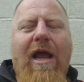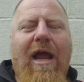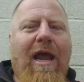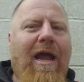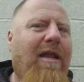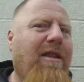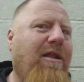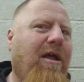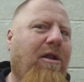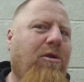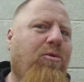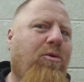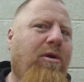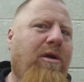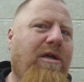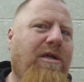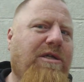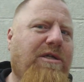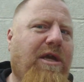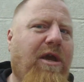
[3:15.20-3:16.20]
and the other one
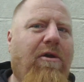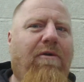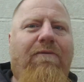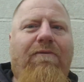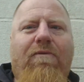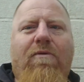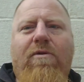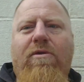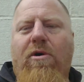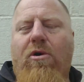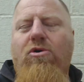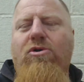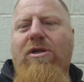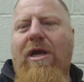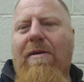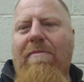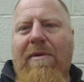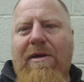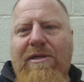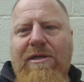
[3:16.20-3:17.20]
is geared for those
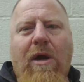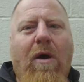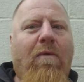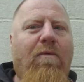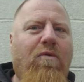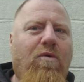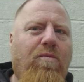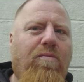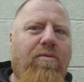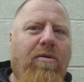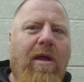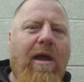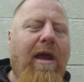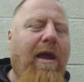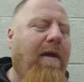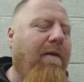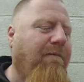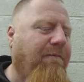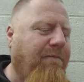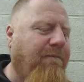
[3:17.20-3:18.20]
like myself who
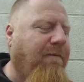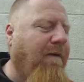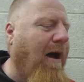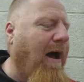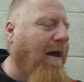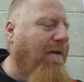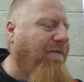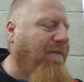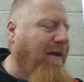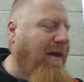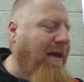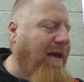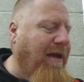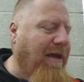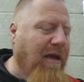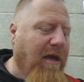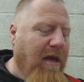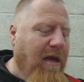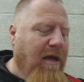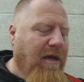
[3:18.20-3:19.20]
play five E.